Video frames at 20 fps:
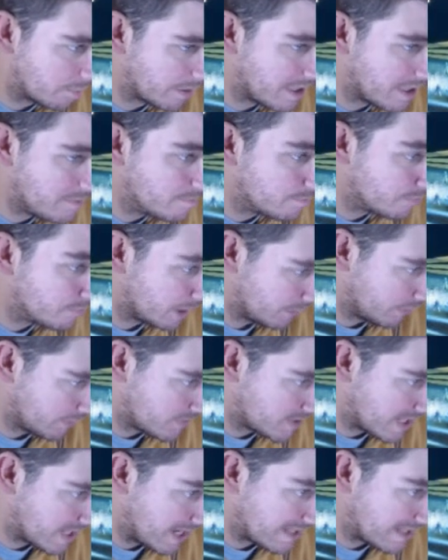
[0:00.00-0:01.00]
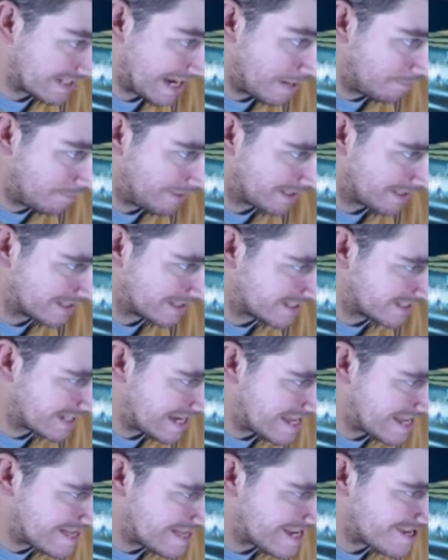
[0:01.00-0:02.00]
in months as Epic say
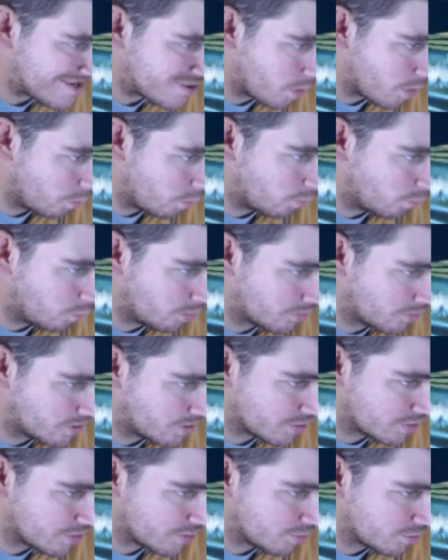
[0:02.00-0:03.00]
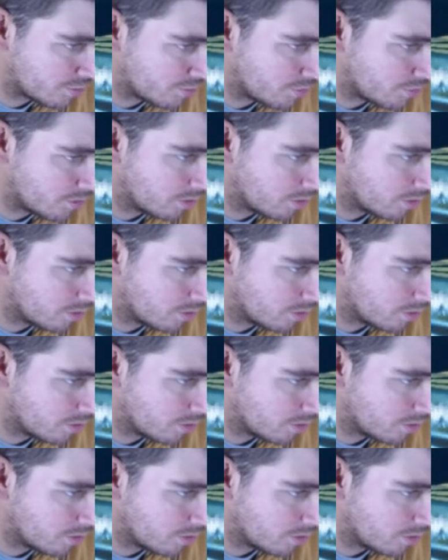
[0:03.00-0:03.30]
they don't want it to